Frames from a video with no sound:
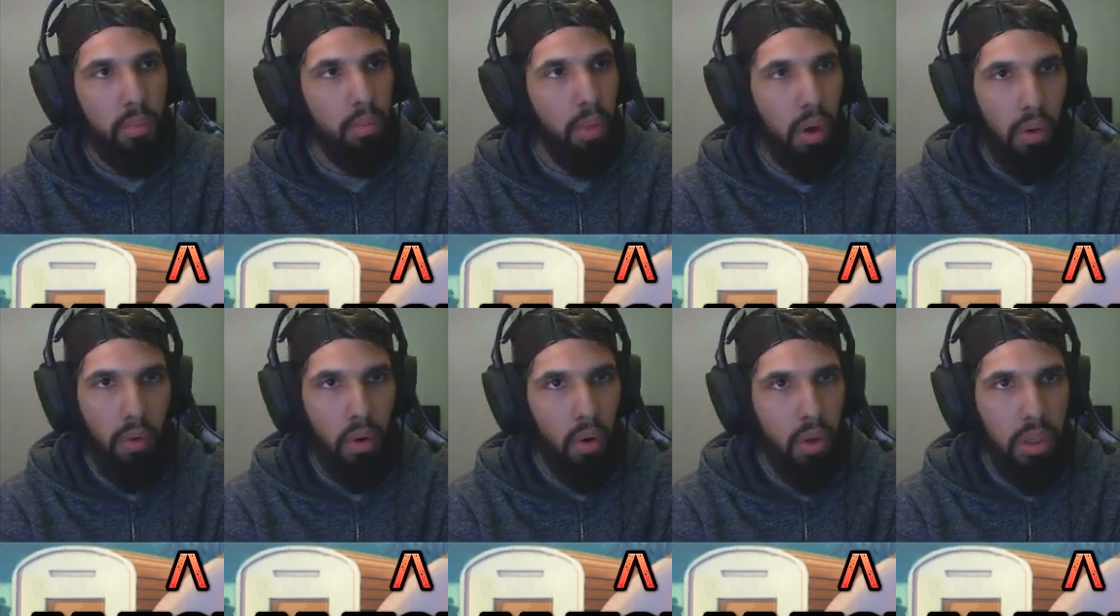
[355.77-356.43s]
But
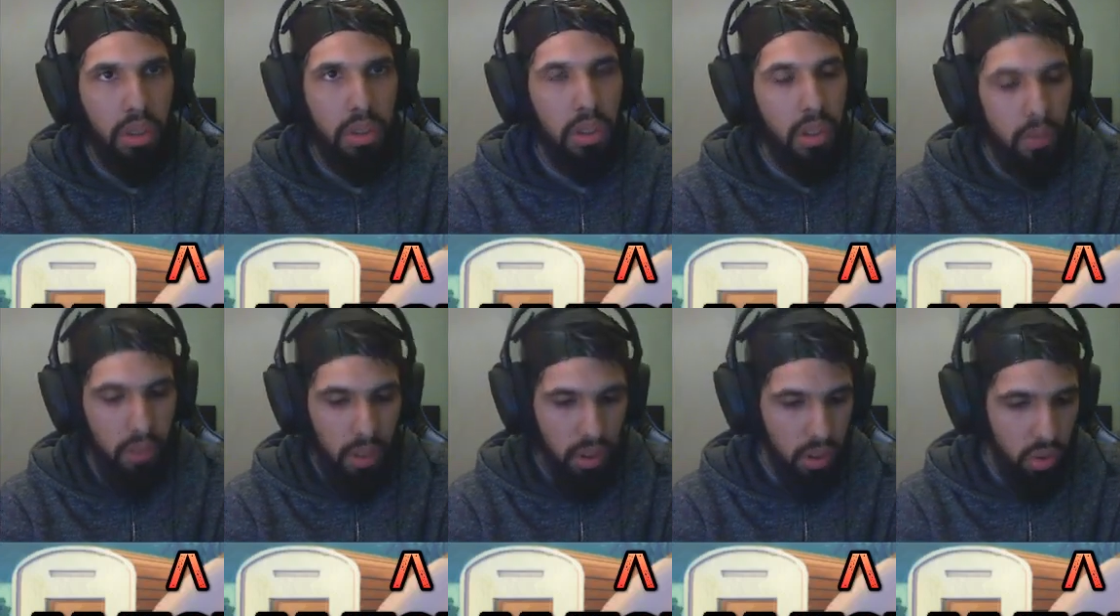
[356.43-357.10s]
honestly,
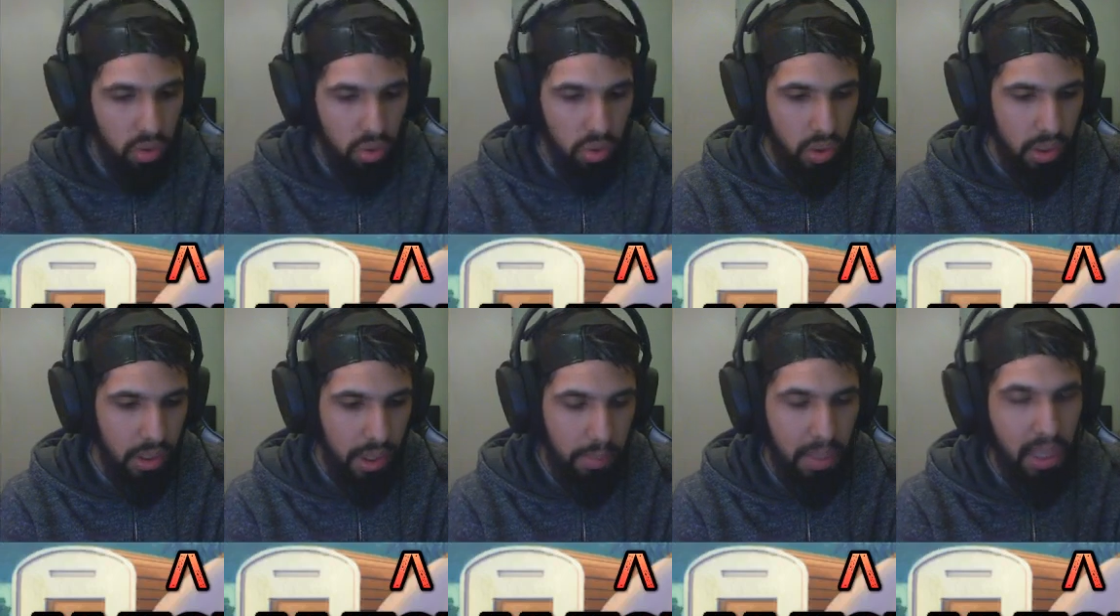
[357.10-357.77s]
really and truly,
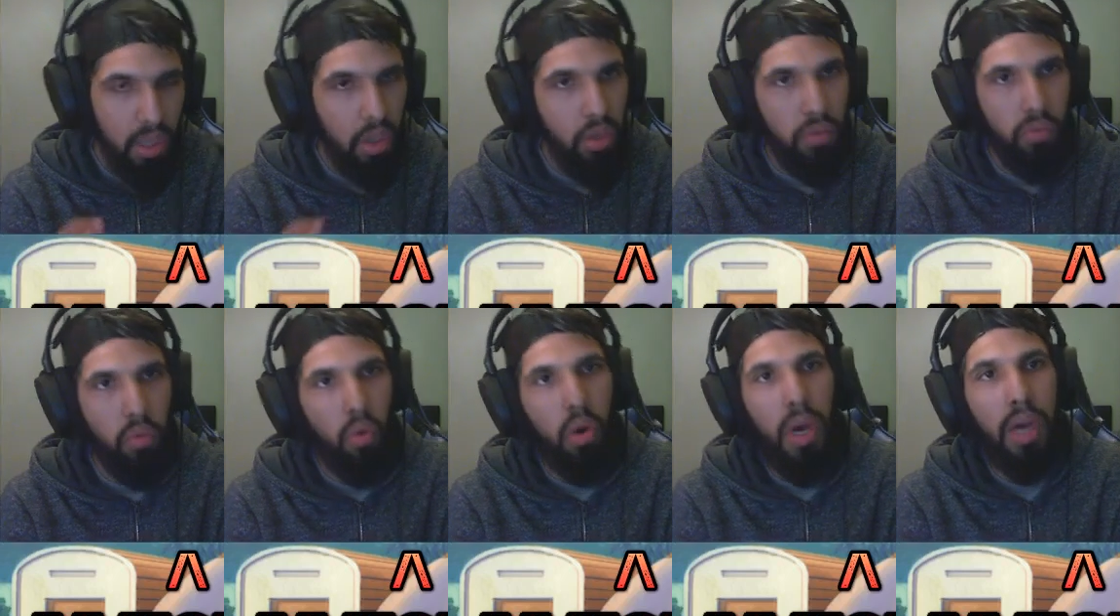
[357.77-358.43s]
they're making you
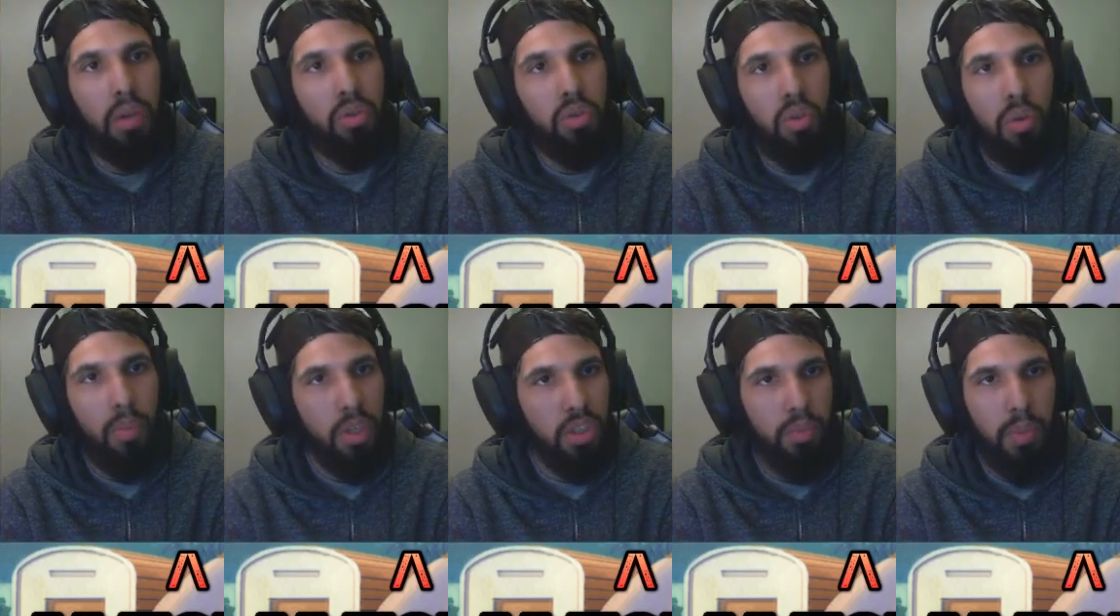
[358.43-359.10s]
fork out so
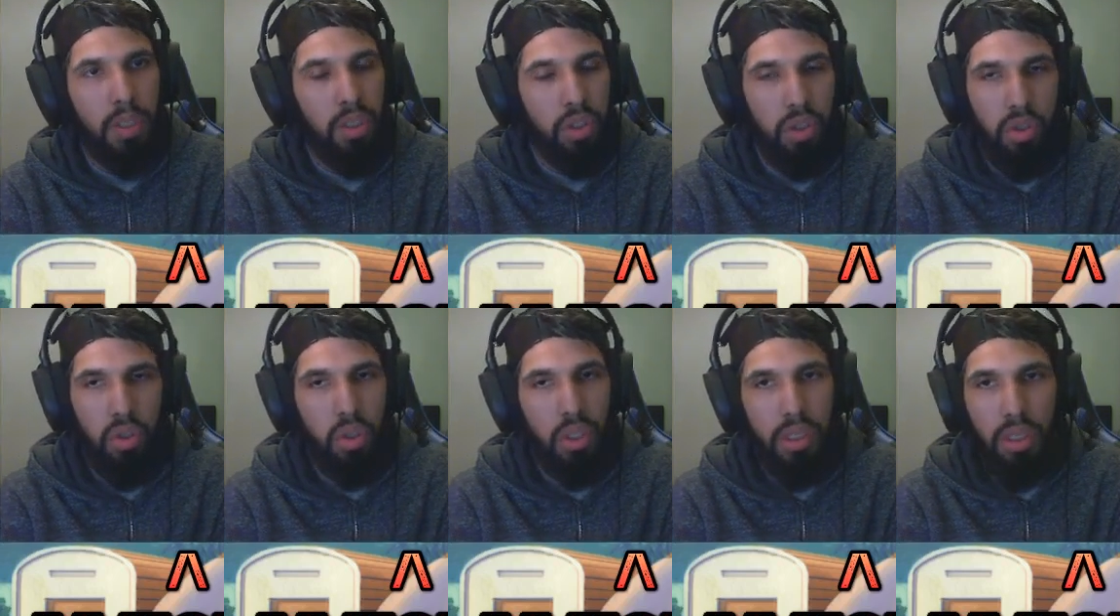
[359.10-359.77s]
much money just
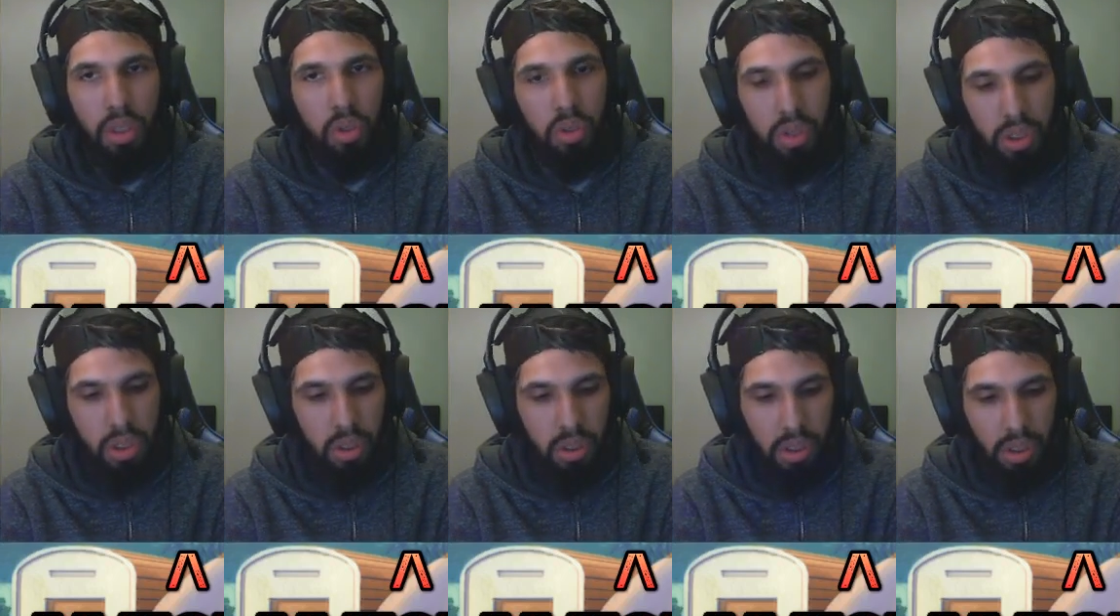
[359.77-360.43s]
so you can
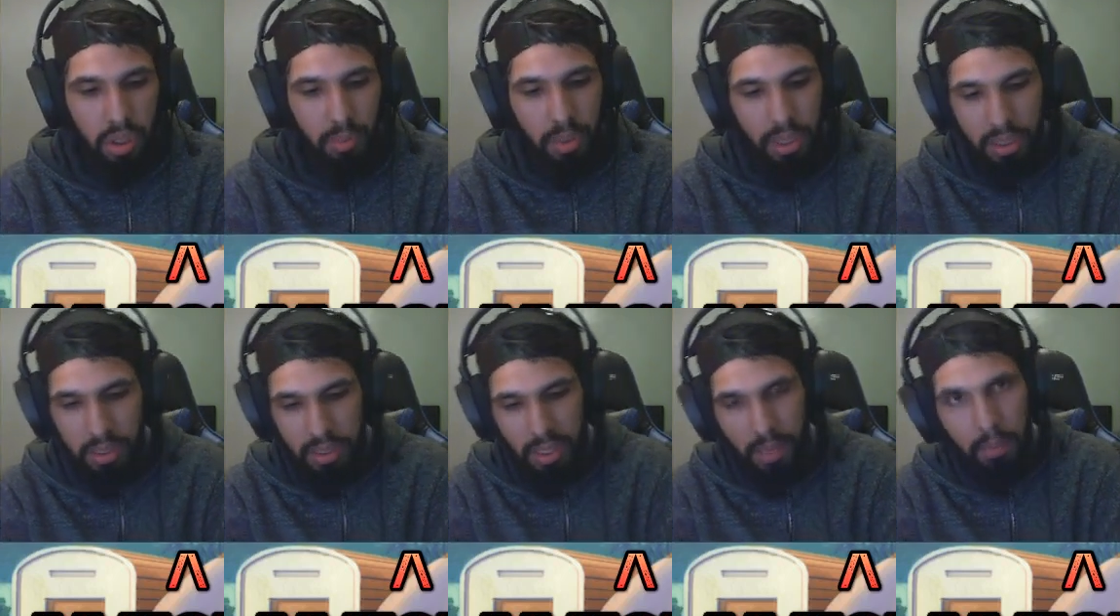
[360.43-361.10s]
consistently play
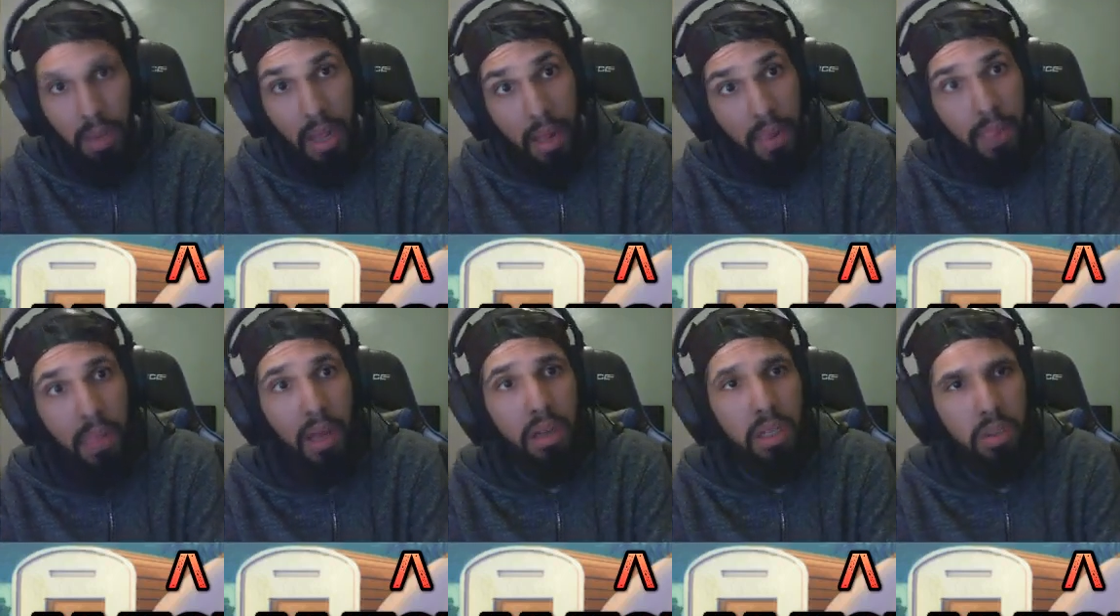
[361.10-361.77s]
this game.
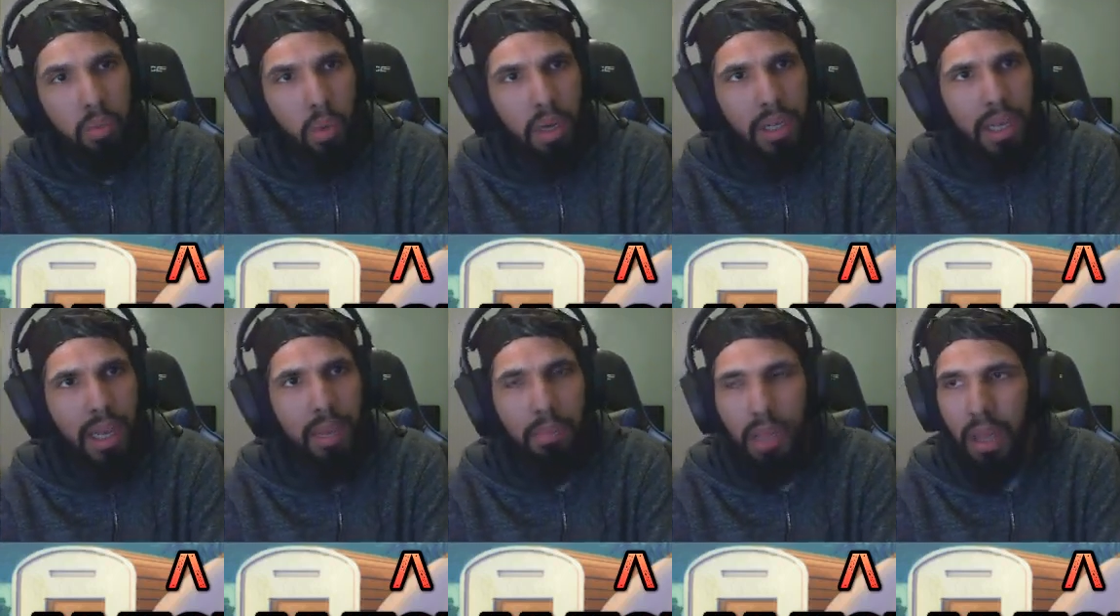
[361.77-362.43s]
Now, there's one
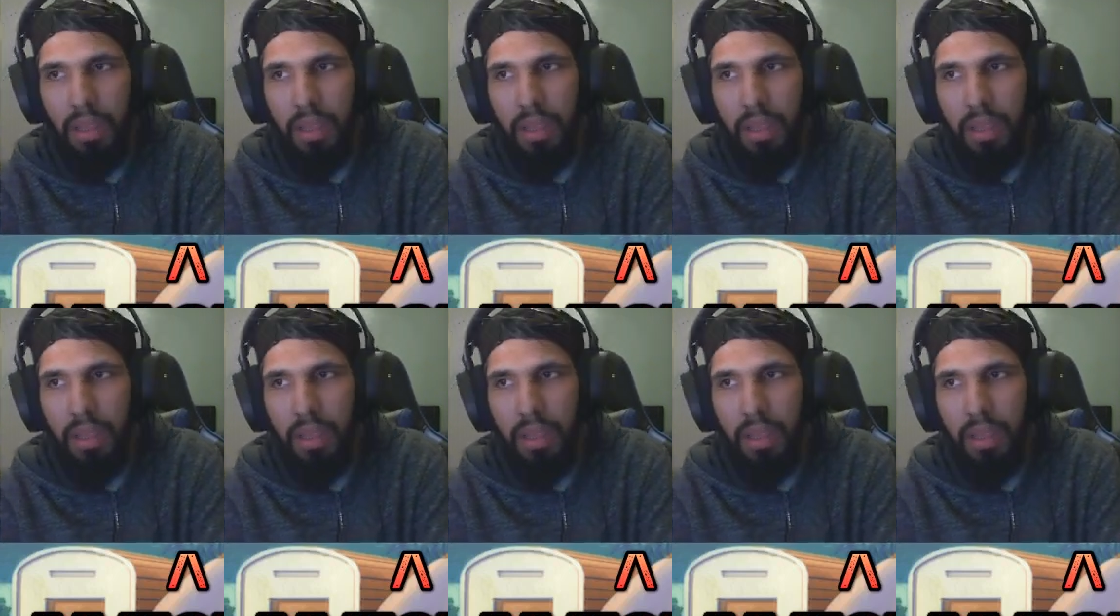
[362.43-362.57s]
game that I